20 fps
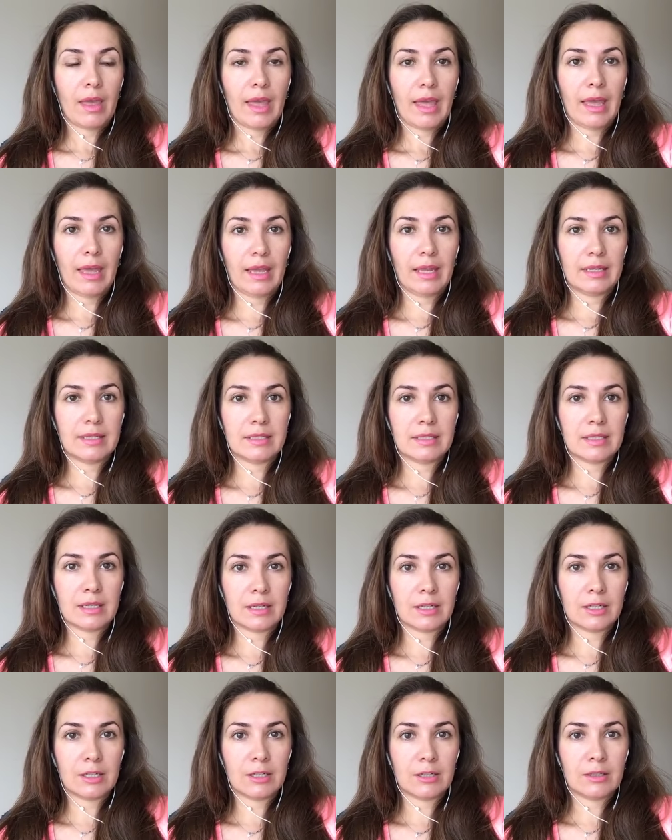And
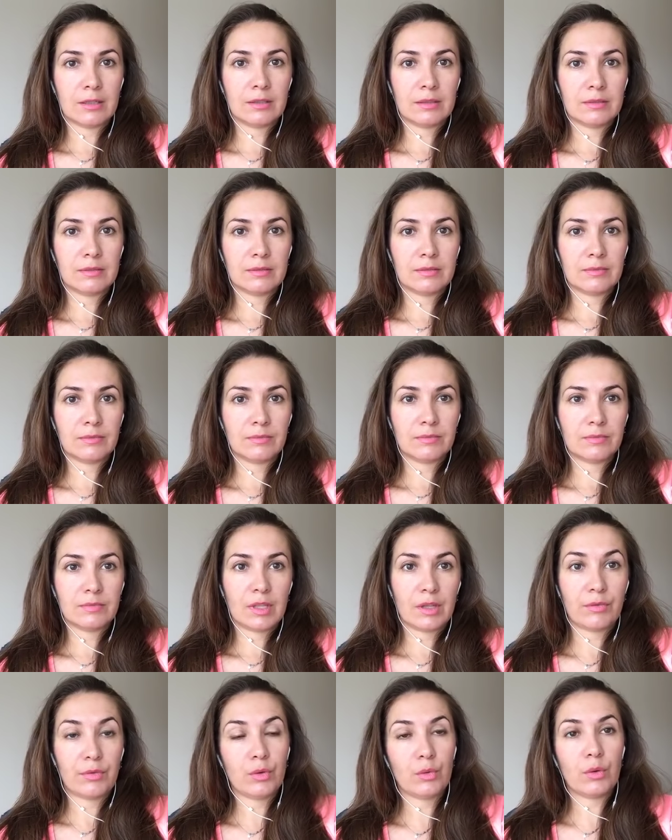
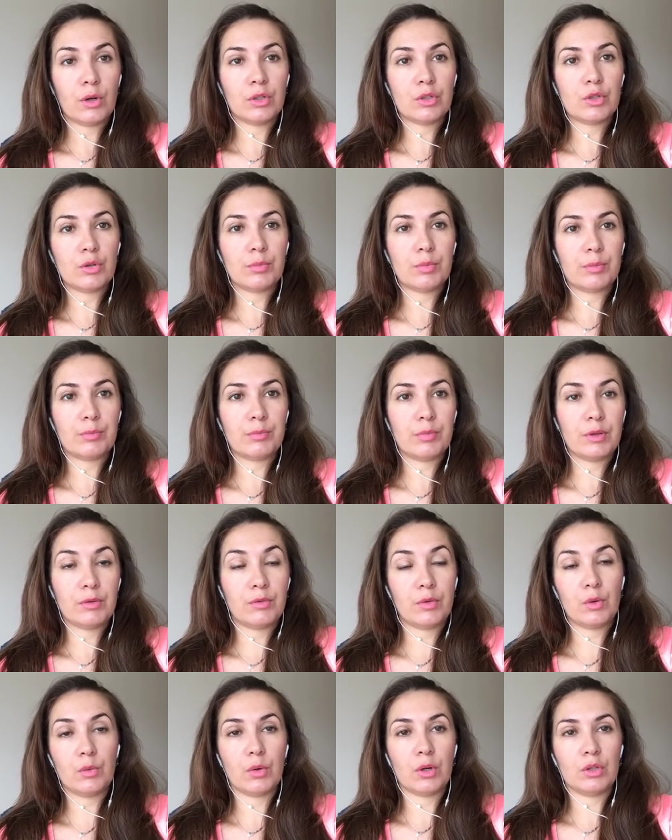if you want,
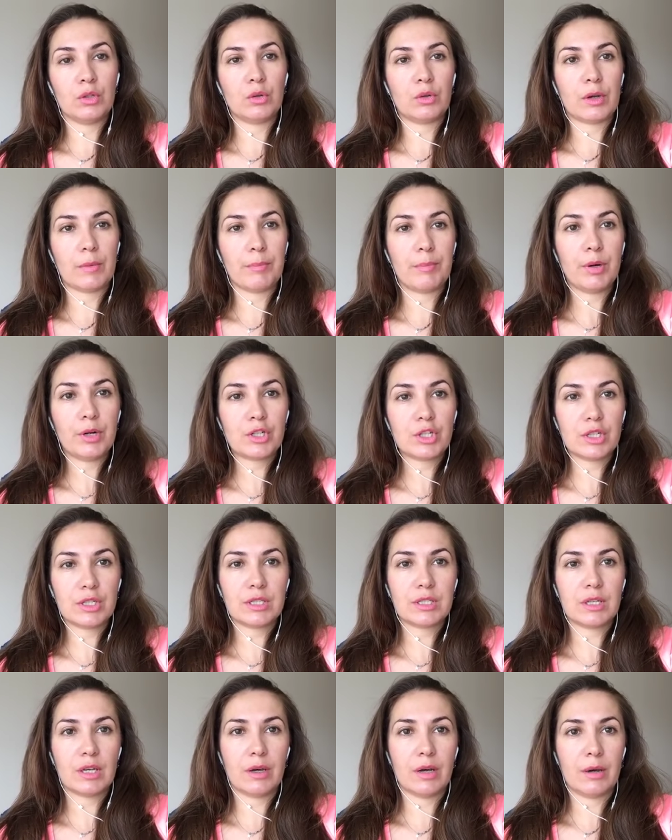you can
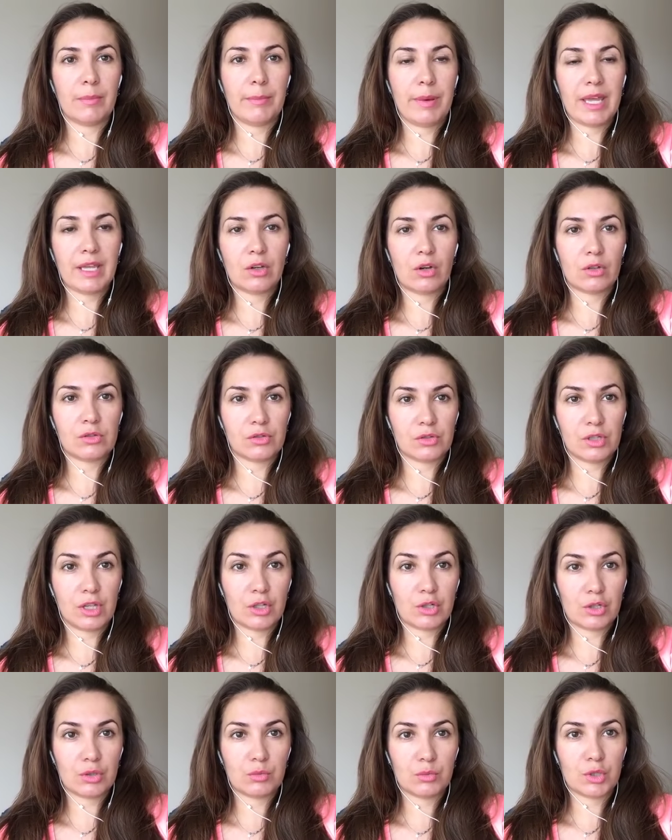purchase a paid
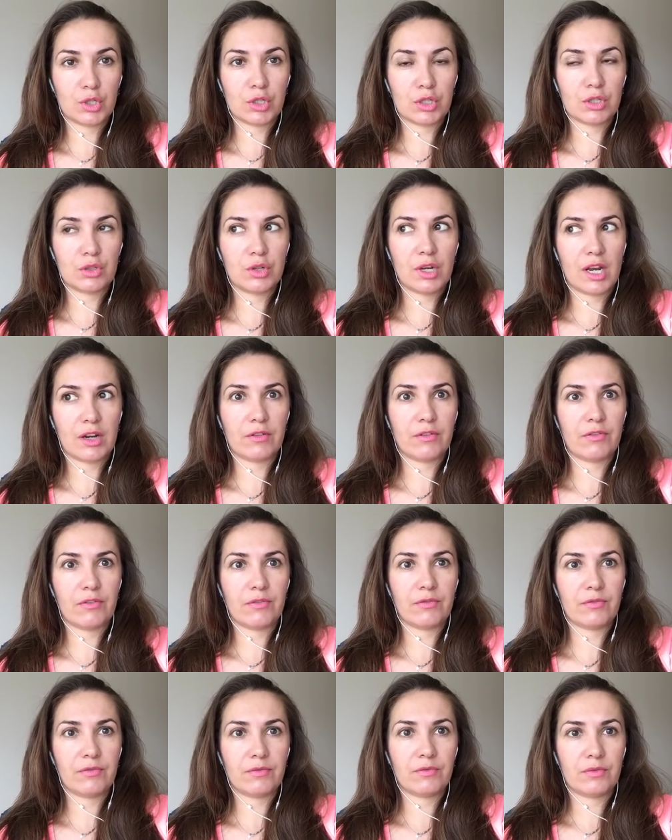consultation, which is
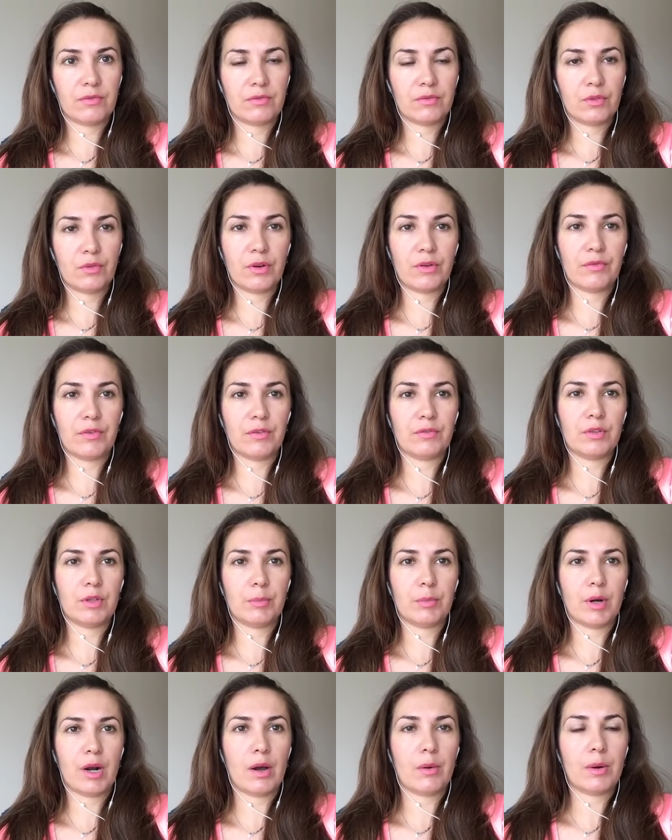
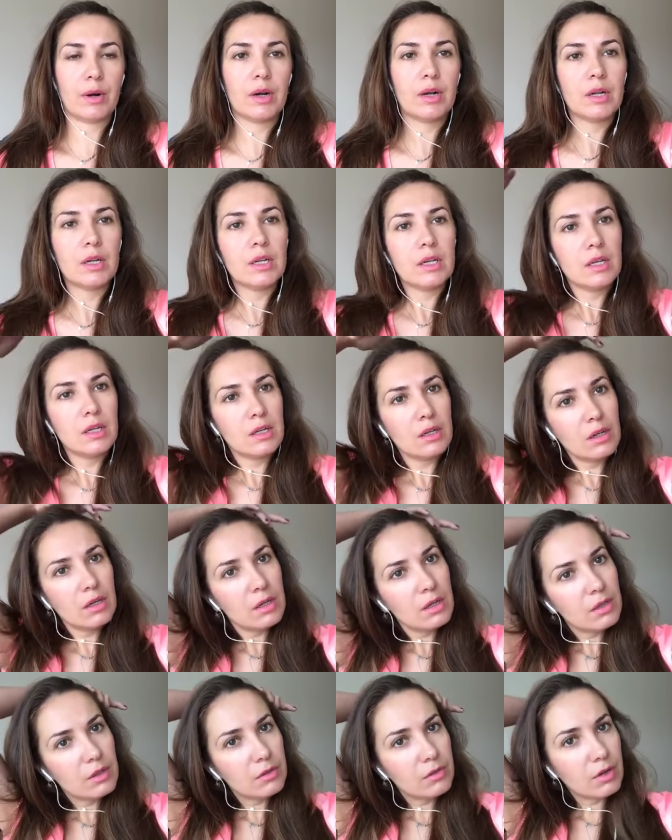$350 per hour,
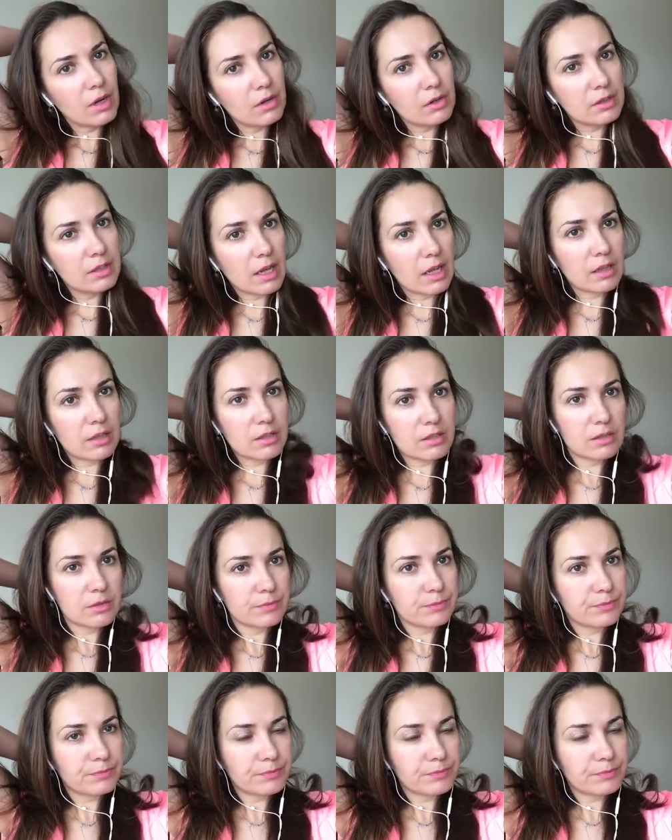$300.